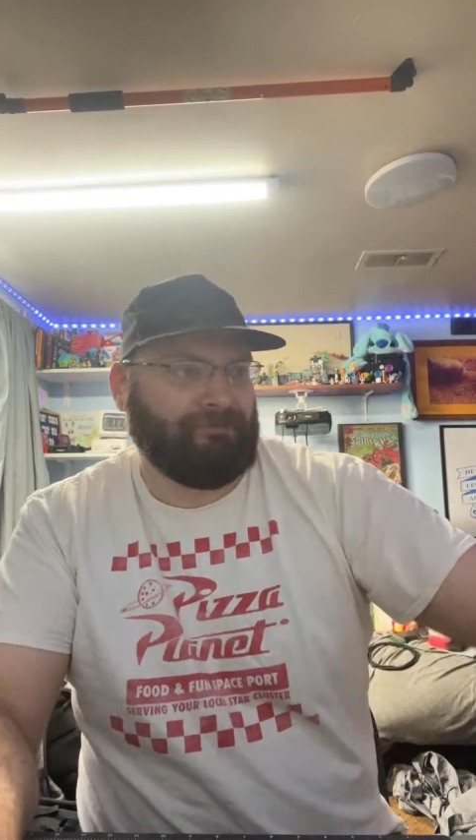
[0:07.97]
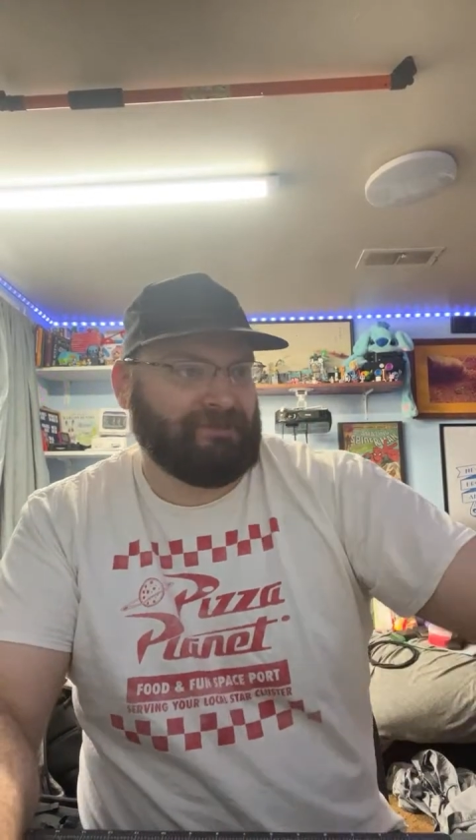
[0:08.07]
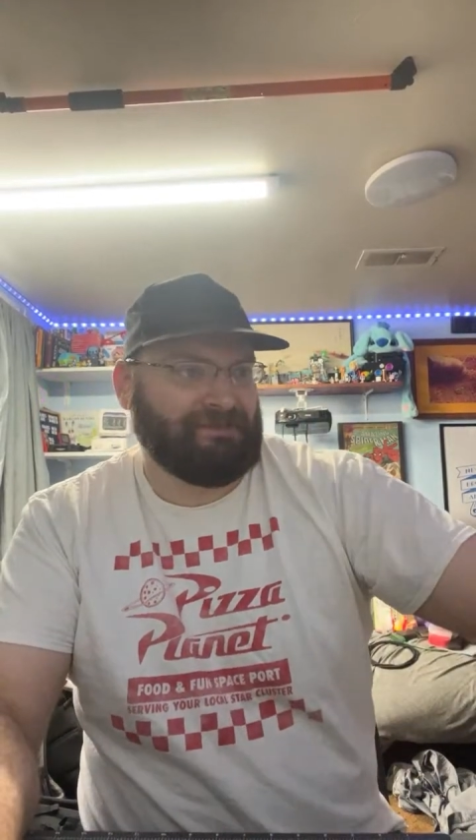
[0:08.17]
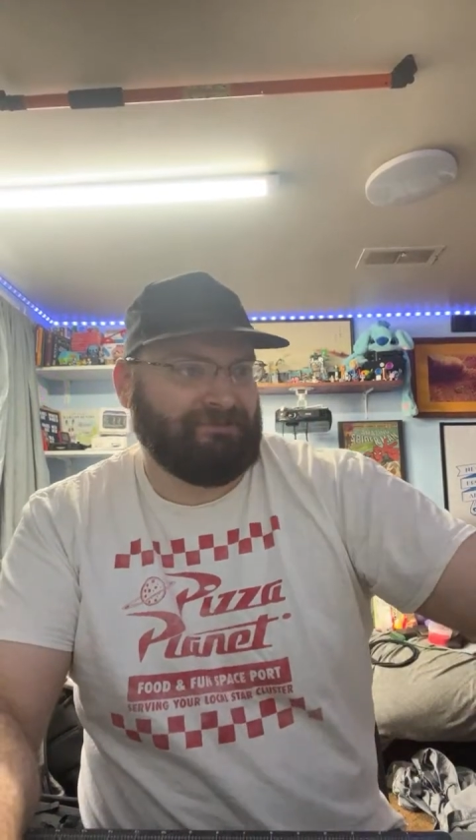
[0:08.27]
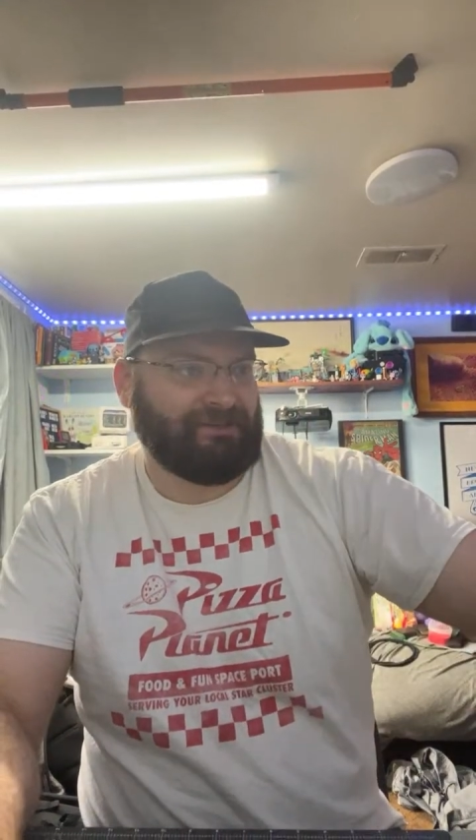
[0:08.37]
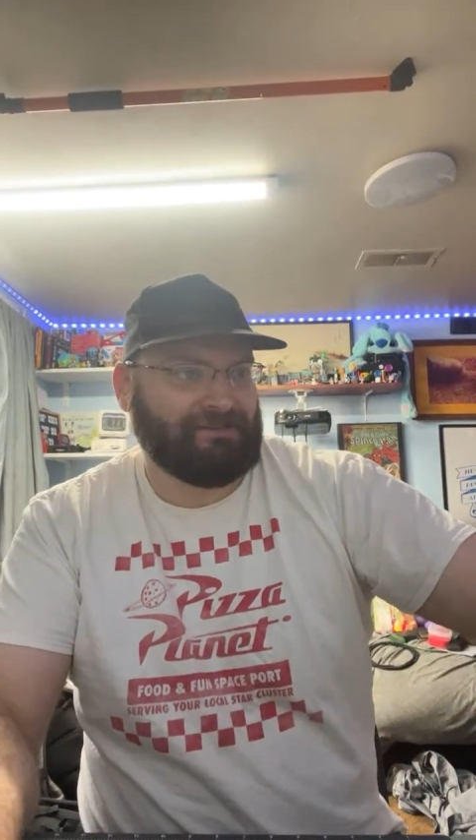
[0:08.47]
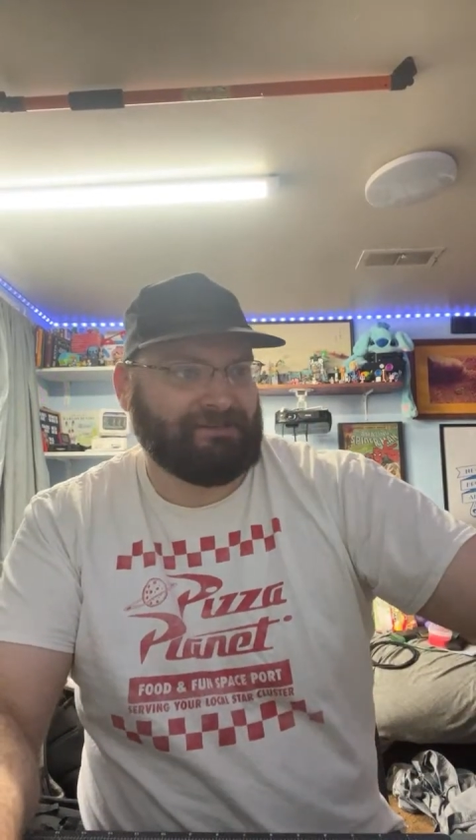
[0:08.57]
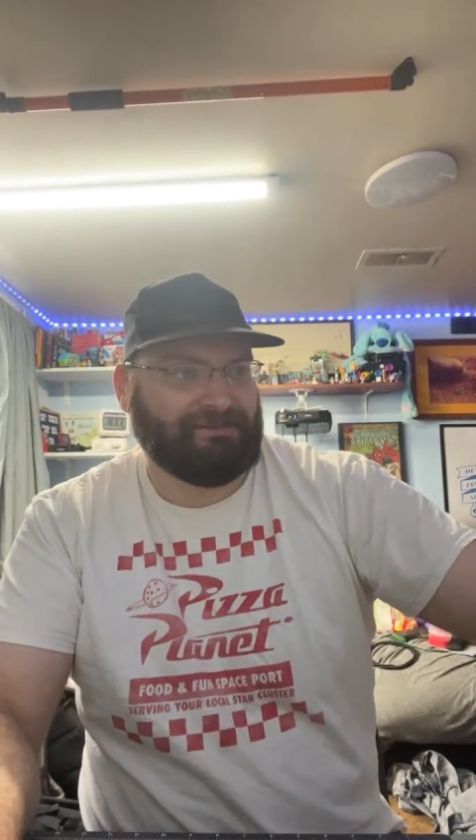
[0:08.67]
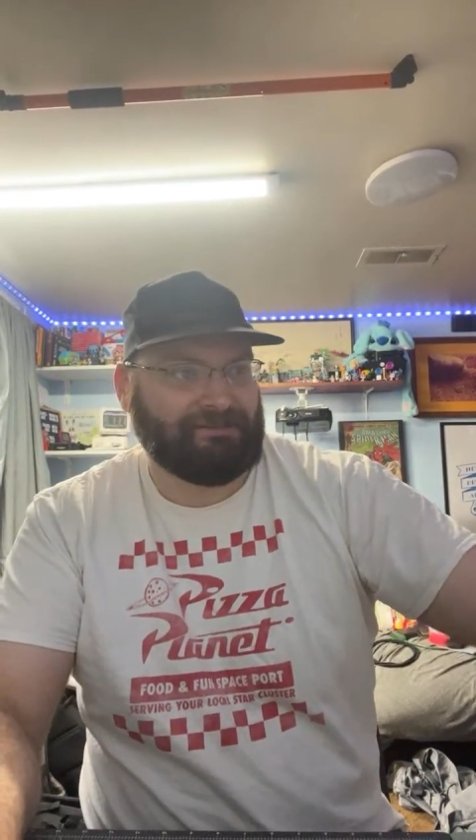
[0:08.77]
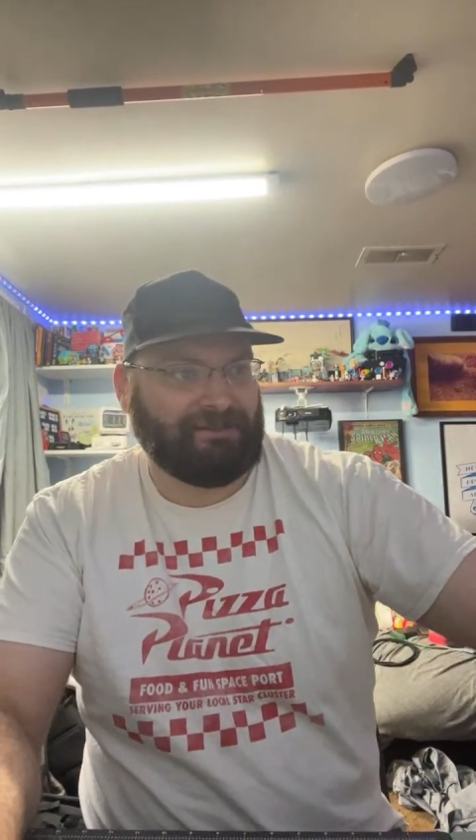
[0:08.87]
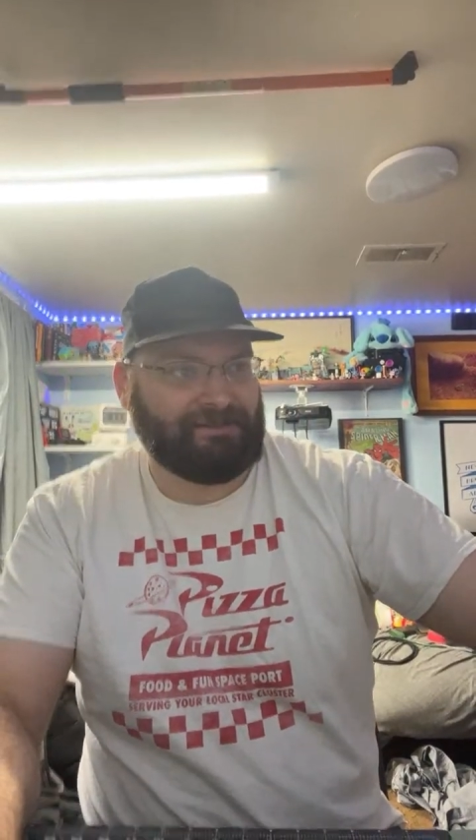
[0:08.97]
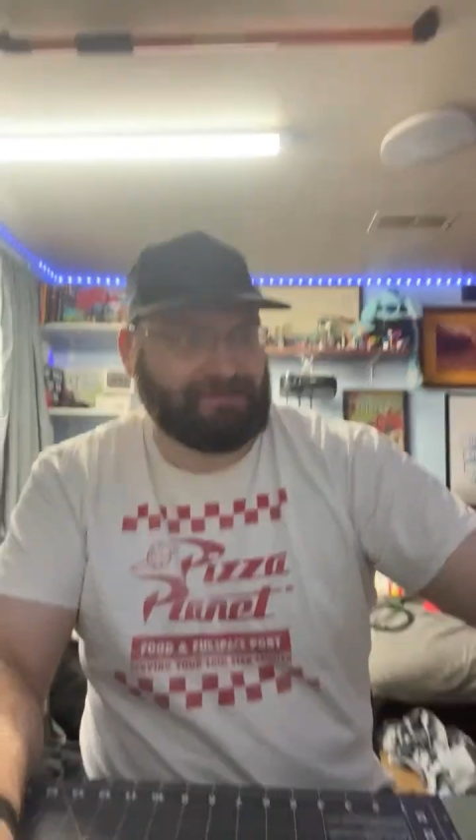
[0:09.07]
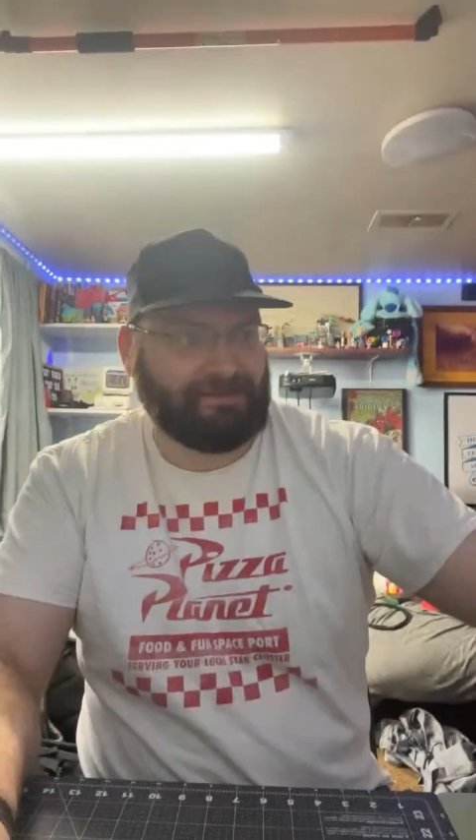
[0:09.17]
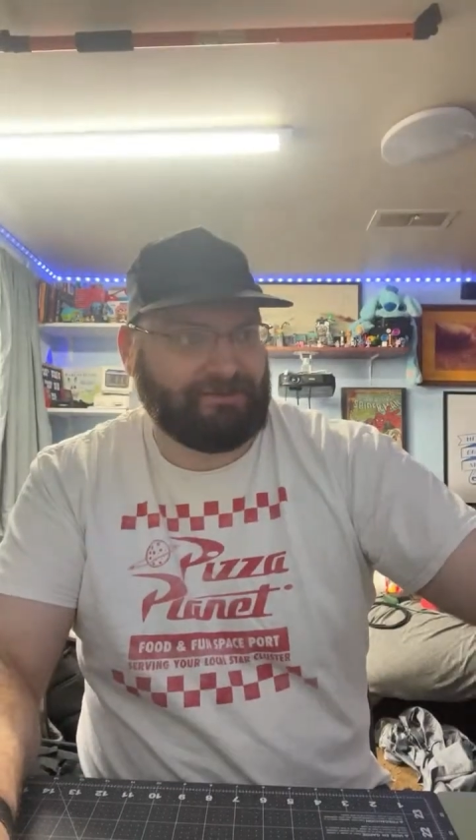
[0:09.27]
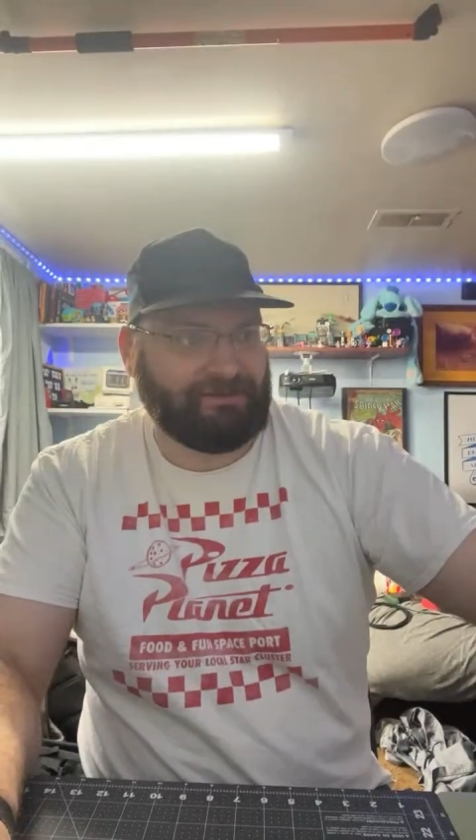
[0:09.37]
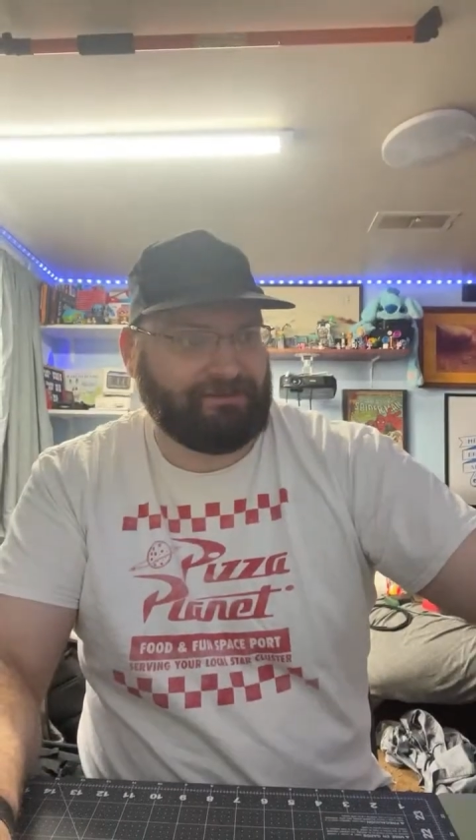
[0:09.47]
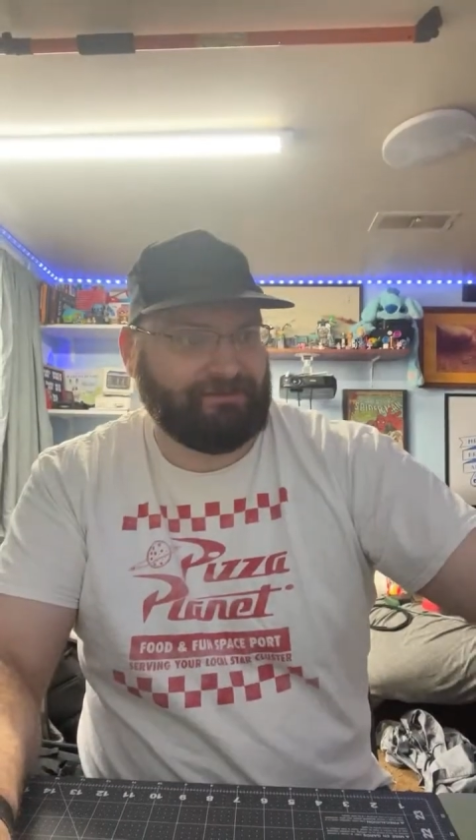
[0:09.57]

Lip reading: Let's see if I can tilt you guys down